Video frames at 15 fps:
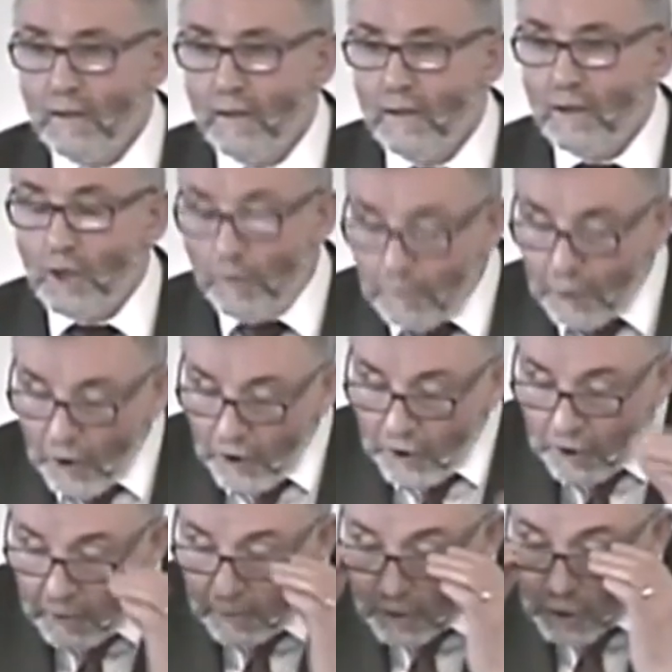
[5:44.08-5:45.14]

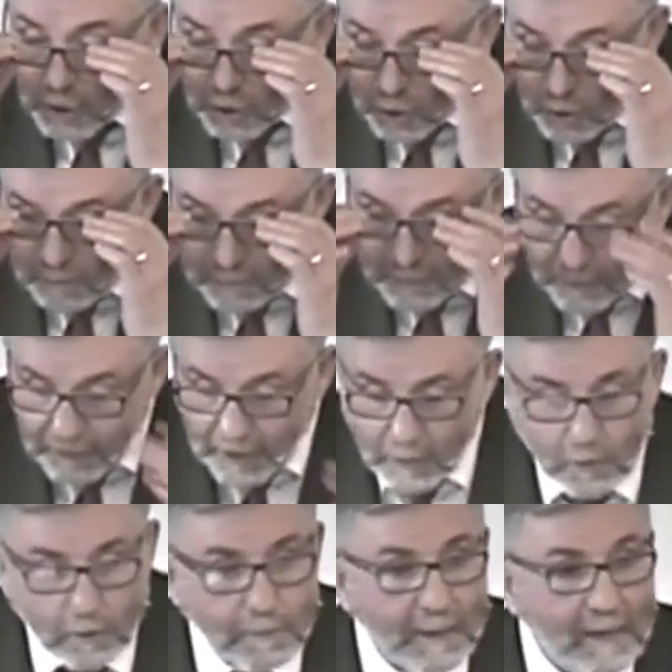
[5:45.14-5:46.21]
Capernaum assumed that they
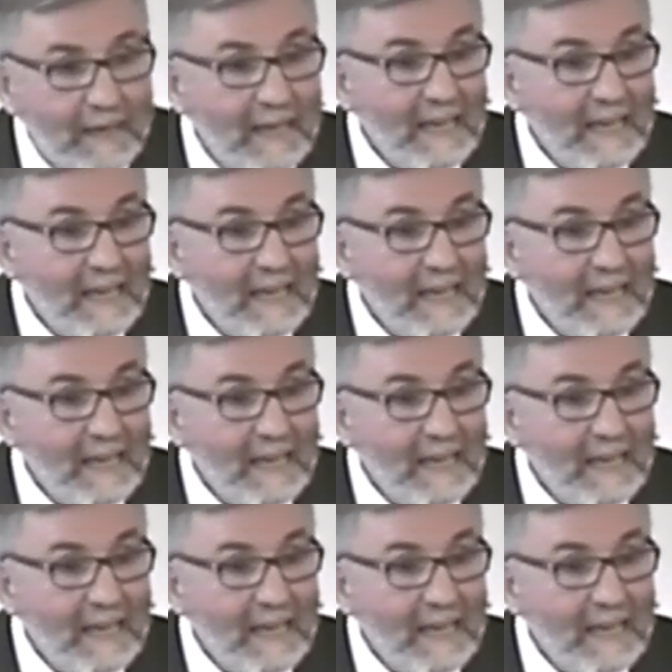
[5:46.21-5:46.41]
would be